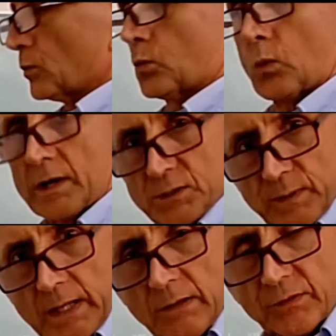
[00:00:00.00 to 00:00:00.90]
Why do we
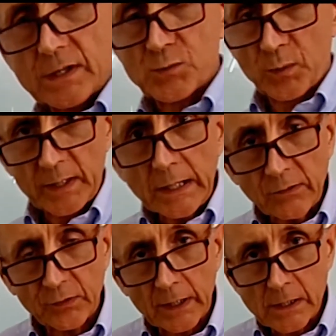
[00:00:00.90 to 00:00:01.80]
eat things? Well, we eat
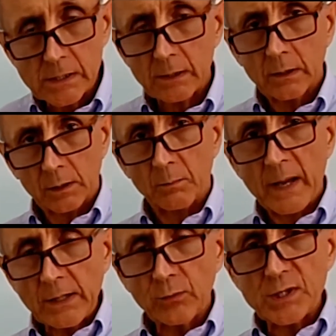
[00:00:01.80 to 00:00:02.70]
things, the
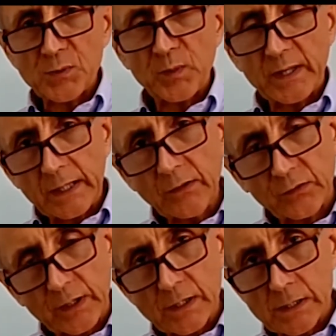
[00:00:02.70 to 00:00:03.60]
main reason we eat things